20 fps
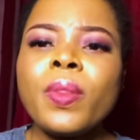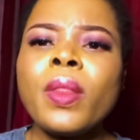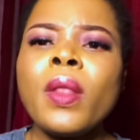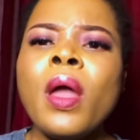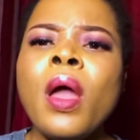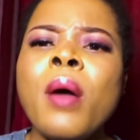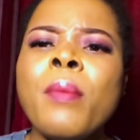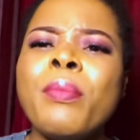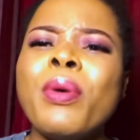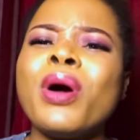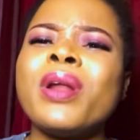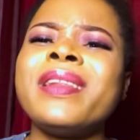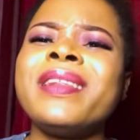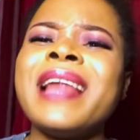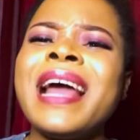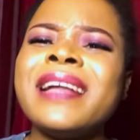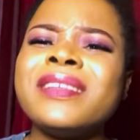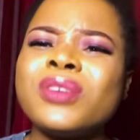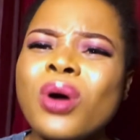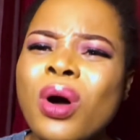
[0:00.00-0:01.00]
But
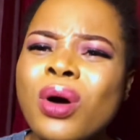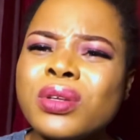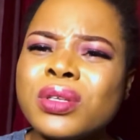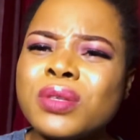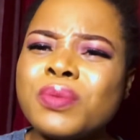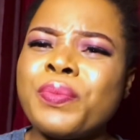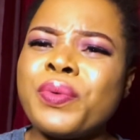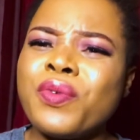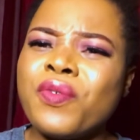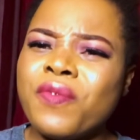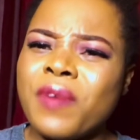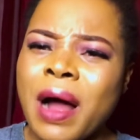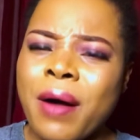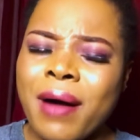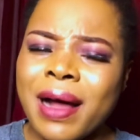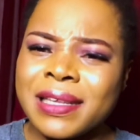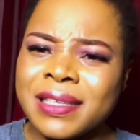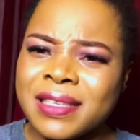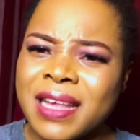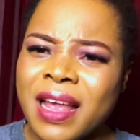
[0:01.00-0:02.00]
let us prove
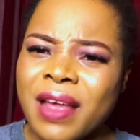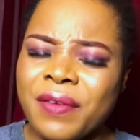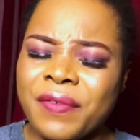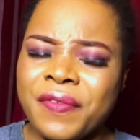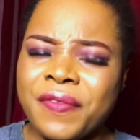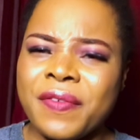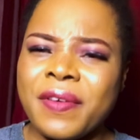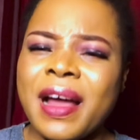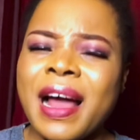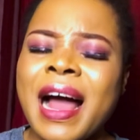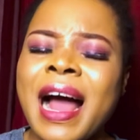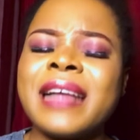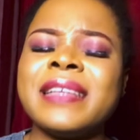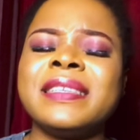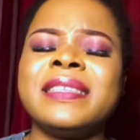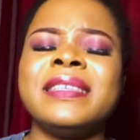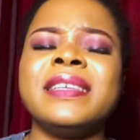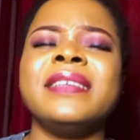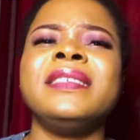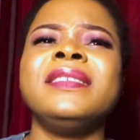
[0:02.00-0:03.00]
ourselves as
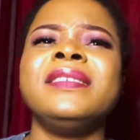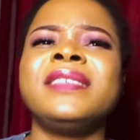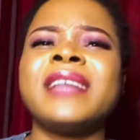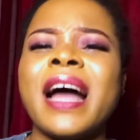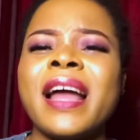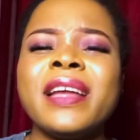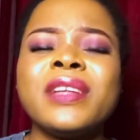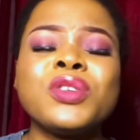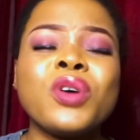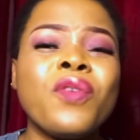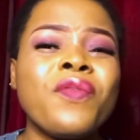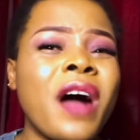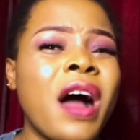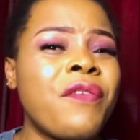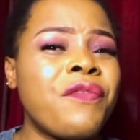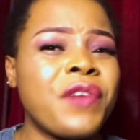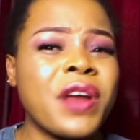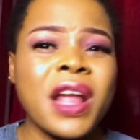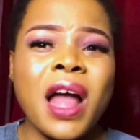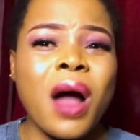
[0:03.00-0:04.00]
the giant of
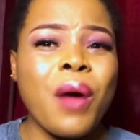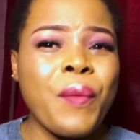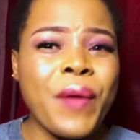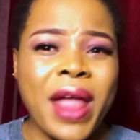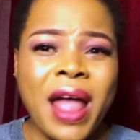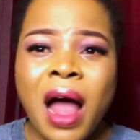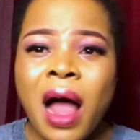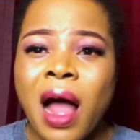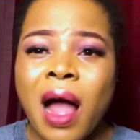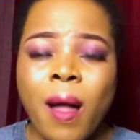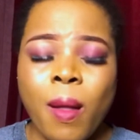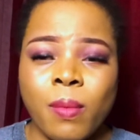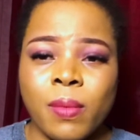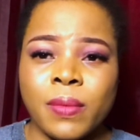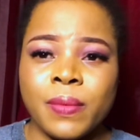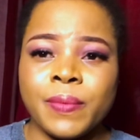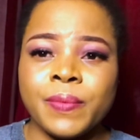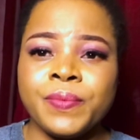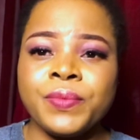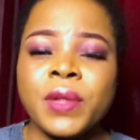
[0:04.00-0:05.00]
Africa we are.
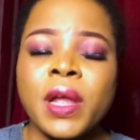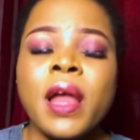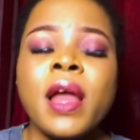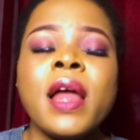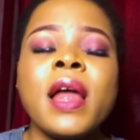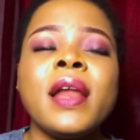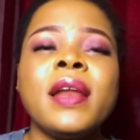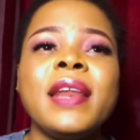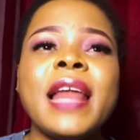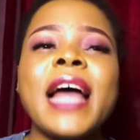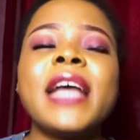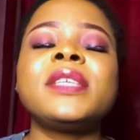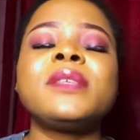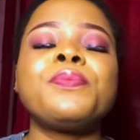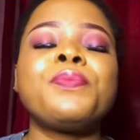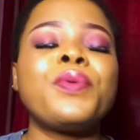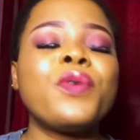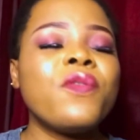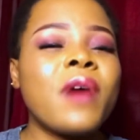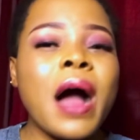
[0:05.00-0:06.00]
Let's
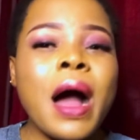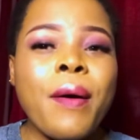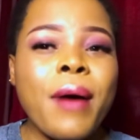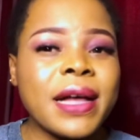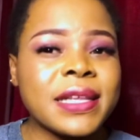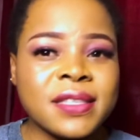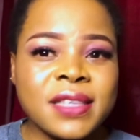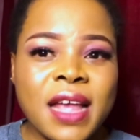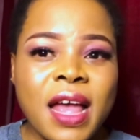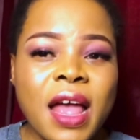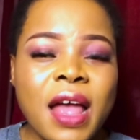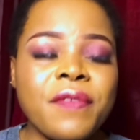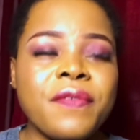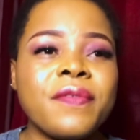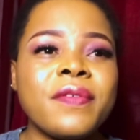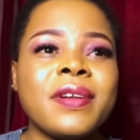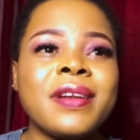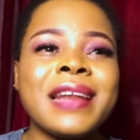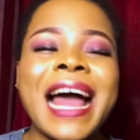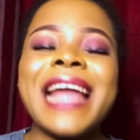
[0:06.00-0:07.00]
prove ourselves
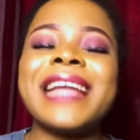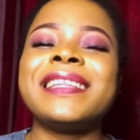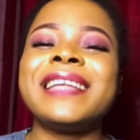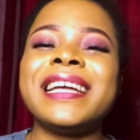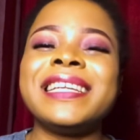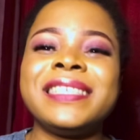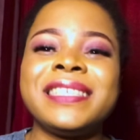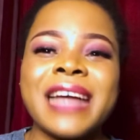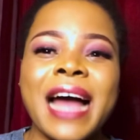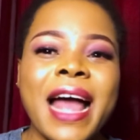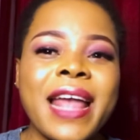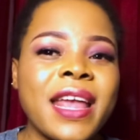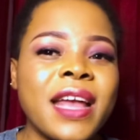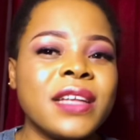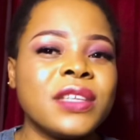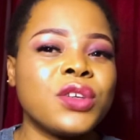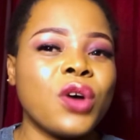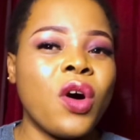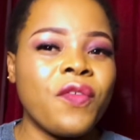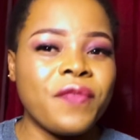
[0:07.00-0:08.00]
like the
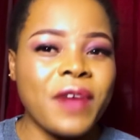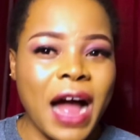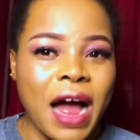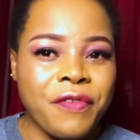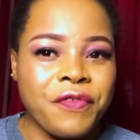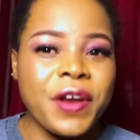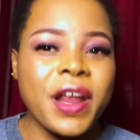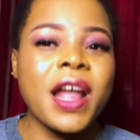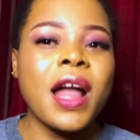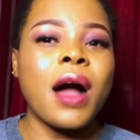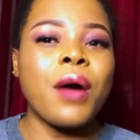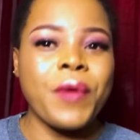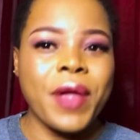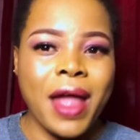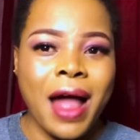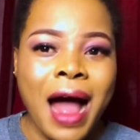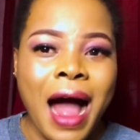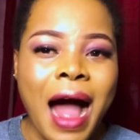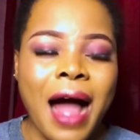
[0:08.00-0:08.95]
giant of Africa we are.